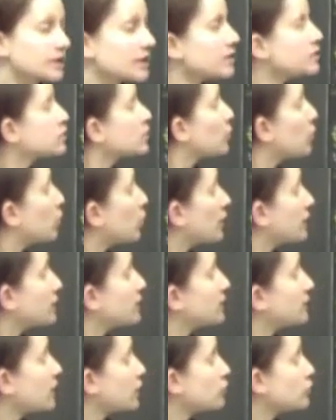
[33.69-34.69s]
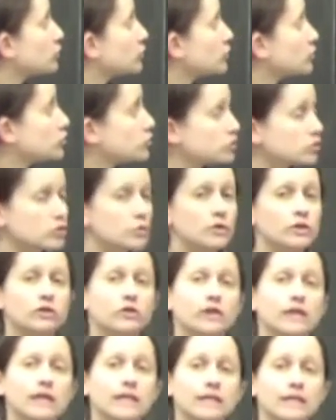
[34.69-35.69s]
Okay, so one thing that you can do with
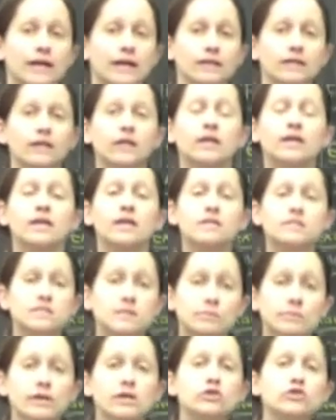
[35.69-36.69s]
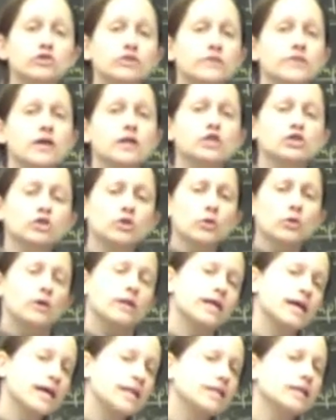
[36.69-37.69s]
your headline is to make sure that you
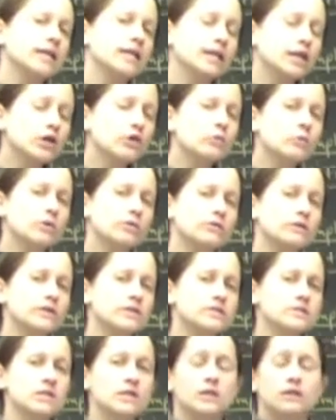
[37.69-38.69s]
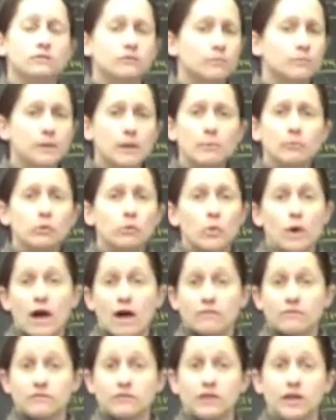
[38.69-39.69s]
don't get inquiries from people who
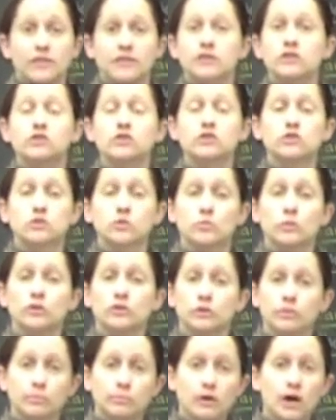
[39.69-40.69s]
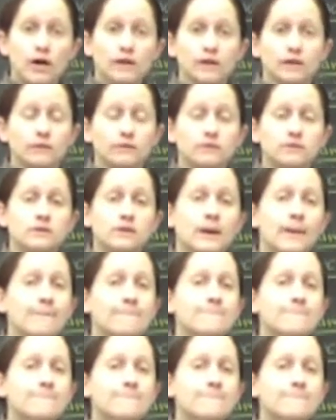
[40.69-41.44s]
have nothing to do with your product.